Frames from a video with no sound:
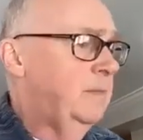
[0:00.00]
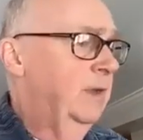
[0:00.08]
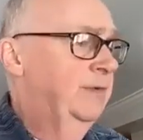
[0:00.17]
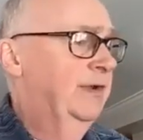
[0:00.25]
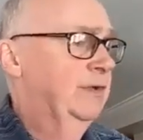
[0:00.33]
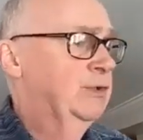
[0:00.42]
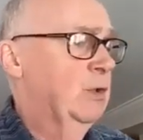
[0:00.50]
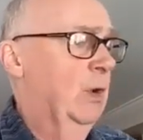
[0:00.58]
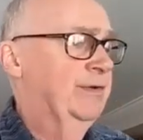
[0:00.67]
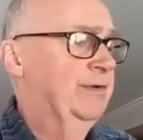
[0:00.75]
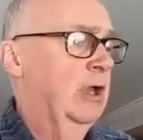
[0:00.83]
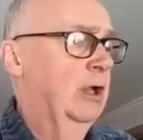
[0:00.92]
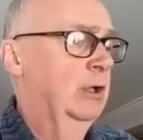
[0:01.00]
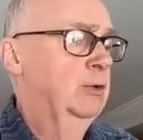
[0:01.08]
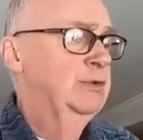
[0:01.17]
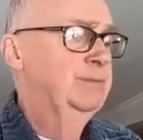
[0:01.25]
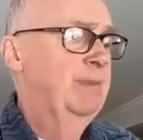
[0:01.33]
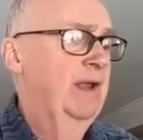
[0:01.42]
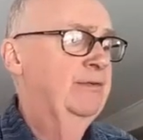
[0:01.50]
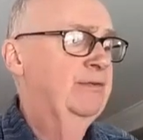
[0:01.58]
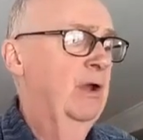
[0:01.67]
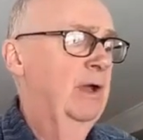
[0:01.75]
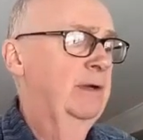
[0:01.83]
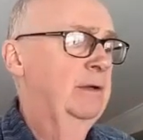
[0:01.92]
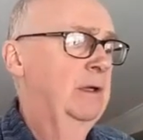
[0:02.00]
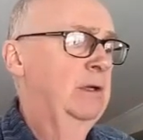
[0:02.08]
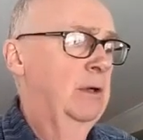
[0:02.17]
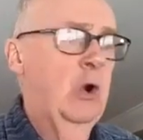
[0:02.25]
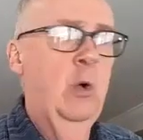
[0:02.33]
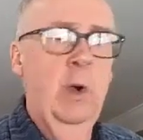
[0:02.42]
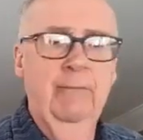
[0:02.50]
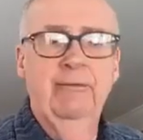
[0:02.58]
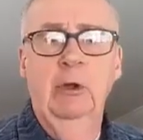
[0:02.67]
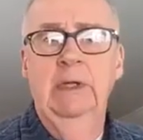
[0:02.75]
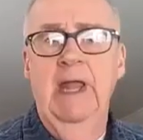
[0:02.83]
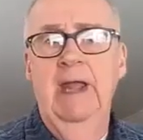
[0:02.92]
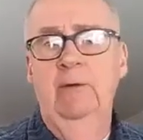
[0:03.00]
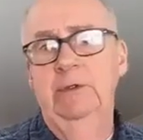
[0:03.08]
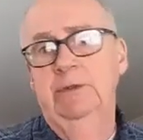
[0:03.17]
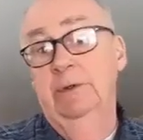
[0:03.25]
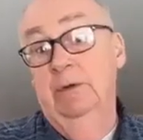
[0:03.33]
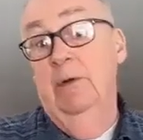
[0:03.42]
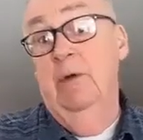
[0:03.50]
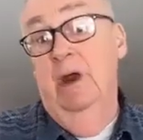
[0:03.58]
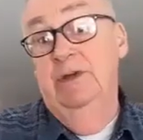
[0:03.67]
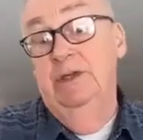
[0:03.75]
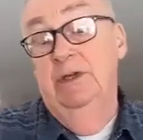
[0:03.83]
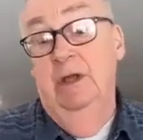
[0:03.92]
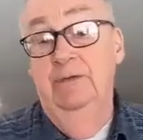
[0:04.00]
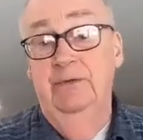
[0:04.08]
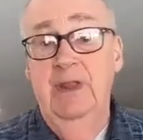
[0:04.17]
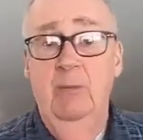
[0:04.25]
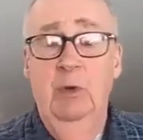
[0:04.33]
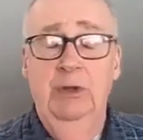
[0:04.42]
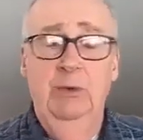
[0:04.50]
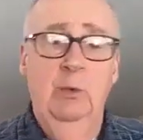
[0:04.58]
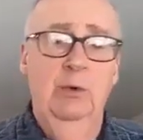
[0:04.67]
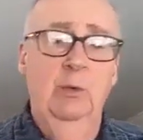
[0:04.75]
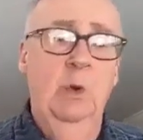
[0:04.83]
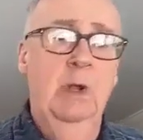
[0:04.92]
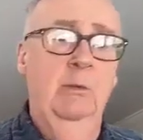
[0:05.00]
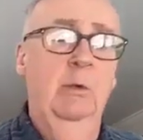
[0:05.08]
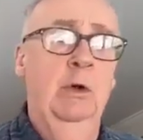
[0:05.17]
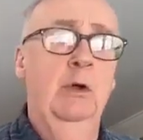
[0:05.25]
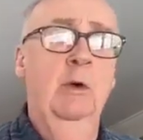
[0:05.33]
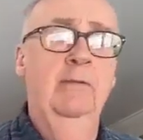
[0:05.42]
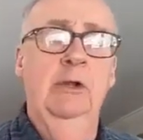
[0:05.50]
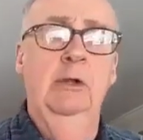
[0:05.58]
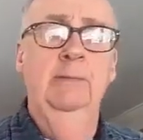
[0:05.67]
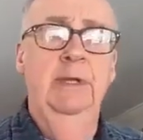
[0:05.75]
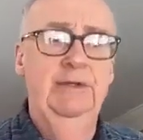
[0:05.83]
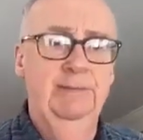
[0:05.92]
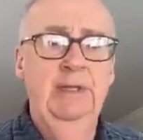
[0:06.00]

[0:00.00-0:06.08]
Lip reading: C. It draws a conclusion based on equivocal language, which requires you to understand what the word equivocal means,